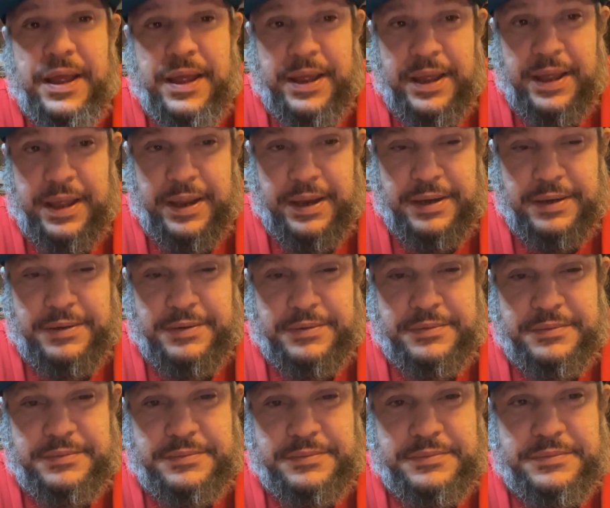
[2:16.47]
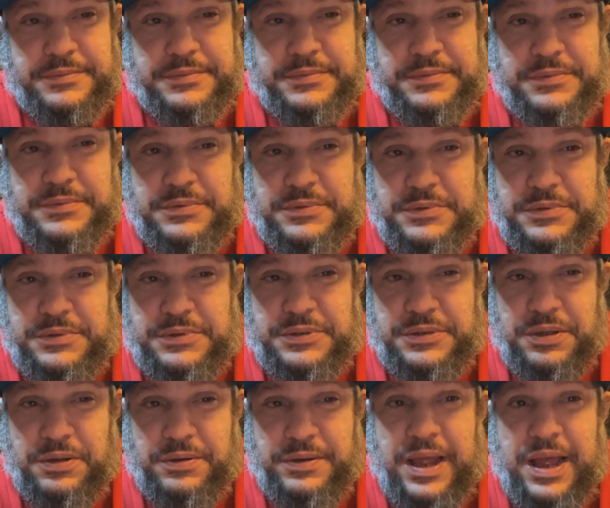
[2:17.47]
And
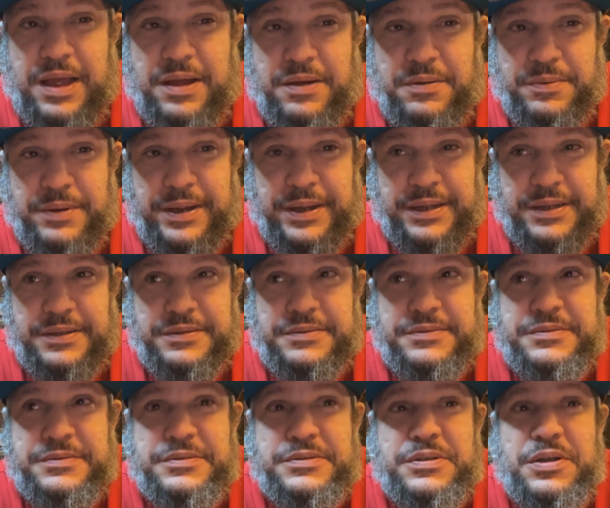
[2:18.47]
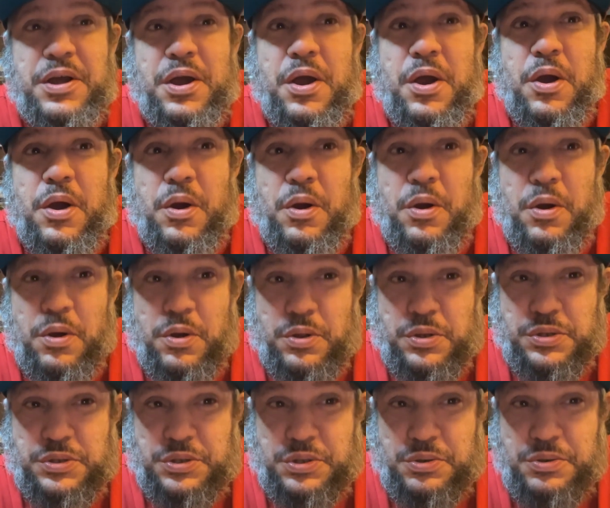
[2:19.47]
so now I weigh
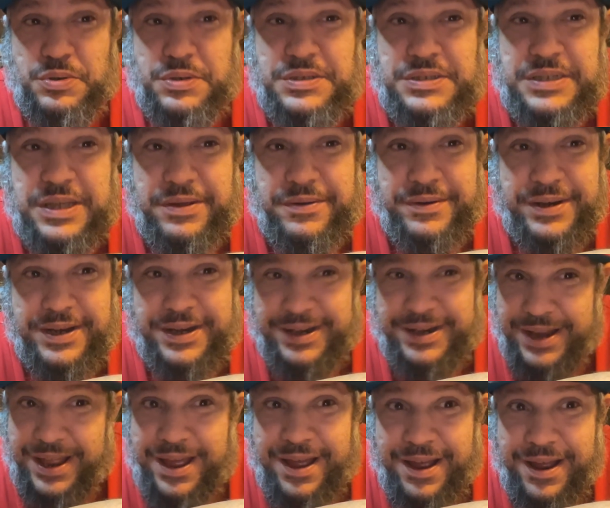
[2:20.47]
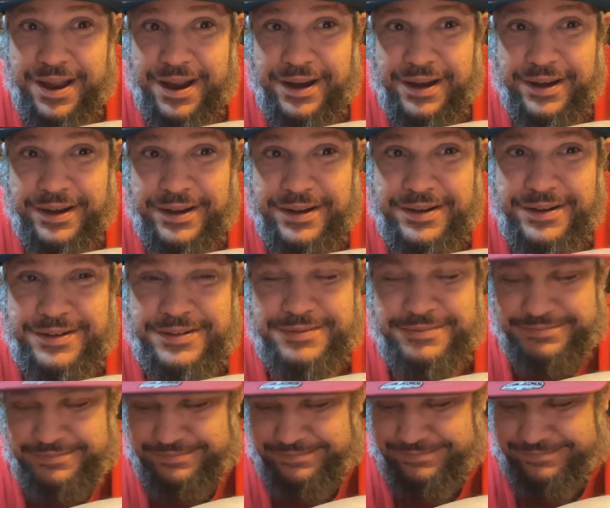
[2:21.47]
279.
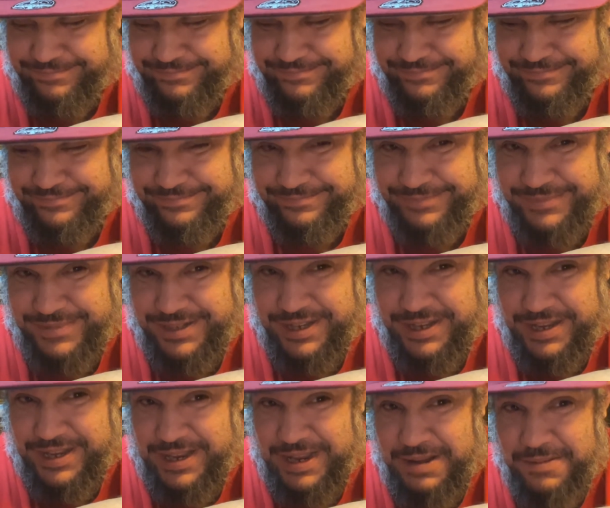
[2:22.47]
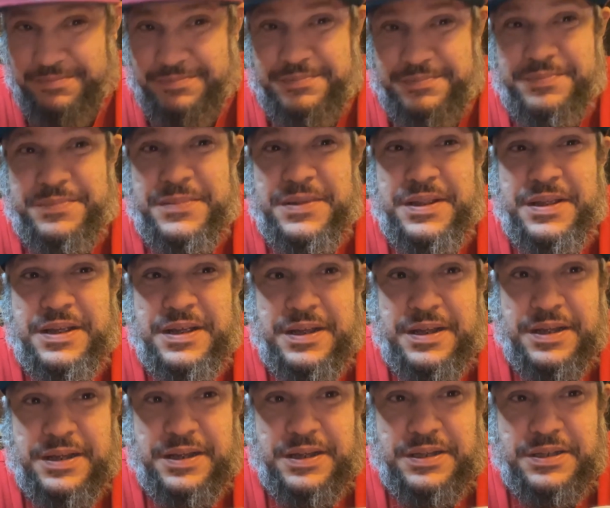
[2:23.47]
Yep.
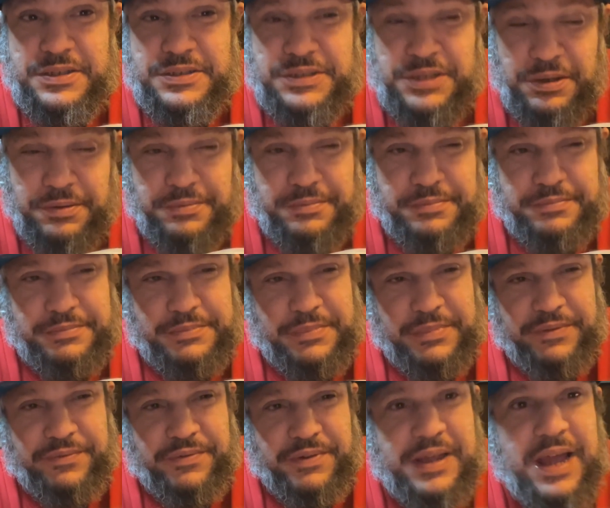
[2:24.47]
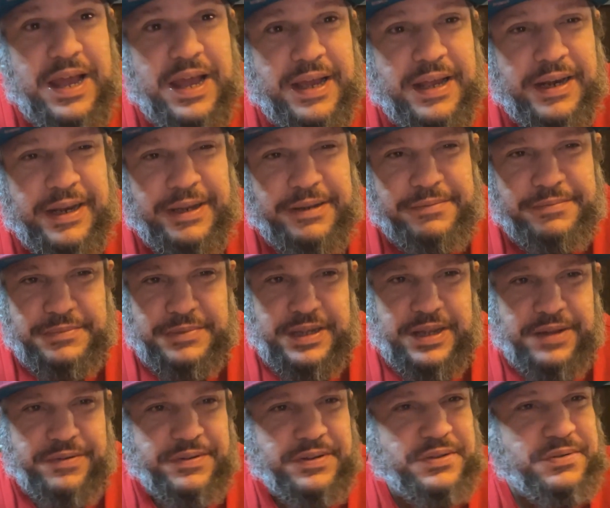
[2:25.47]
So, if you calculate,
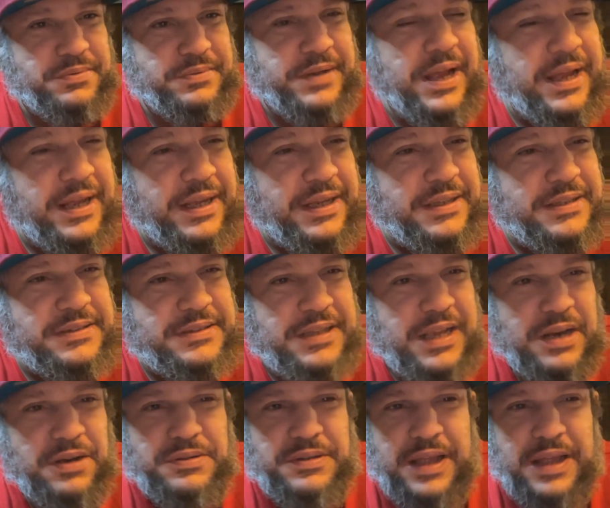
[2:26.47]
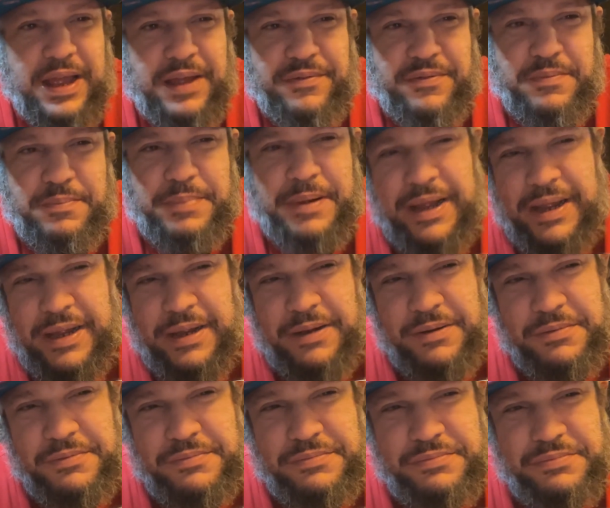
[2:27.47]
every 2 days, I lose a half a
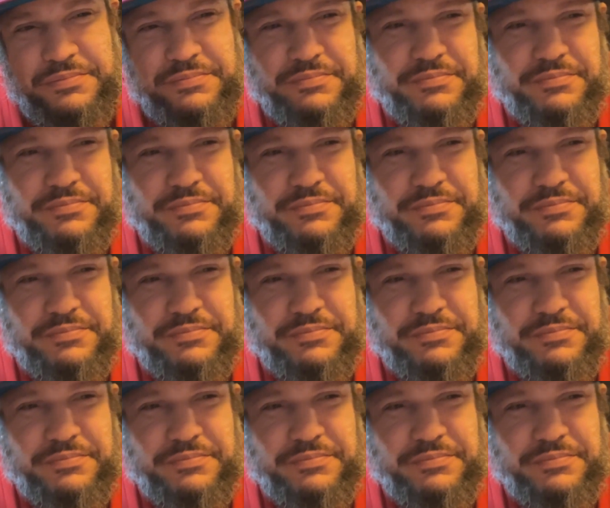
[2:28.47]
pound.